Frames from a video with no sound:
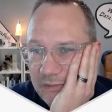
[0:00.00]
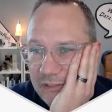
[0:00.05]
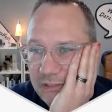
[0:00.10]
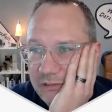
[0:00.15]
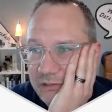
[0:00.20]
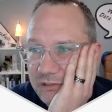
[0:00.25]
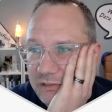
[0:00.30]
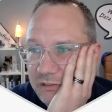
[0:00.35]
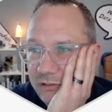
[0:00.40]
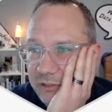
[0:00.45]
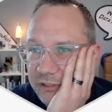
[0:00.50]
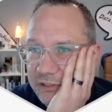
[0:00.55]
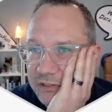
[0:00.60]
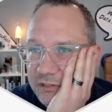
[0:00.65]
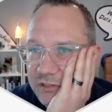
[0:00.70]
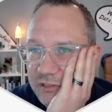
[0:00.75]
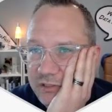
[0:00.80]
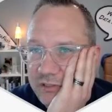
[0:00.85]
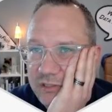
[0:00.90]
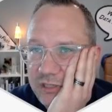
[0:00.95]
so
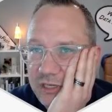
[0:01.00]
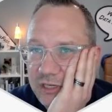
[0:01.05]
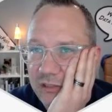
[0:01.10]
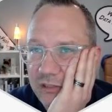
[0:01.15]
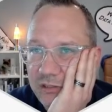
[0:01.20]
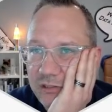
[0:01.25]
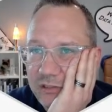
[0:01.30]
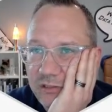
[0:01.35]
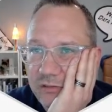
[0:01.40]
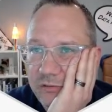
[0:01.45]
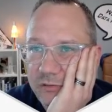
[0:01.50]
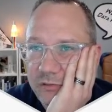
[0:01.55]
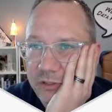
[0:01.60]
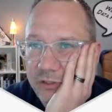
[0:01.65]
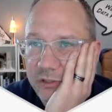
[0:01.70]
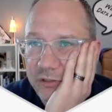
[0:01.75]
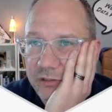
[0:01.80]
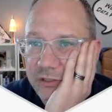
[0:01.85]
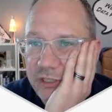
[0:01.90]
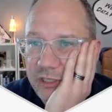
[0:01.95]
let's do
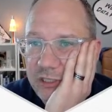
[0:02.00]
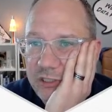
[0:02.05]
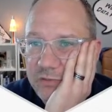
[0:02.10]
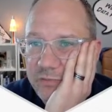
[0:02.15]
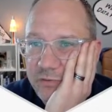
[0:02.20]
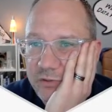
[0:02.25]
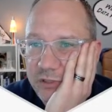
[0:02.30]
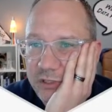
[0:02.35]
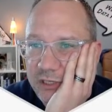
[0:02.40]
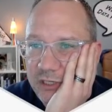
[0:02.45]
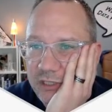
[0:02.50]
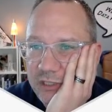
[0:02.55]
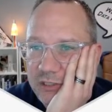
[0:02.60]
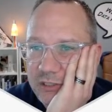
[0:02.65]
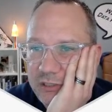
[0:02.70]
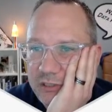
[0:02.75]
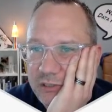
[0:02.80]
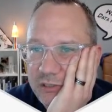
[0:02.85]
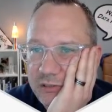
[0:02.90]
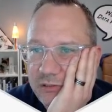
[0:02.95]
our dashboard
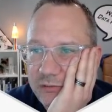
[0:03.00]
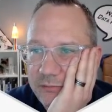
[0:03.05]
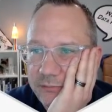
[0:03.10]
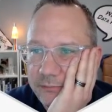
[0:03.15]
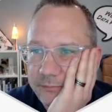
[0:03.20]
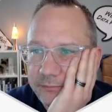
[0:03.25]
action.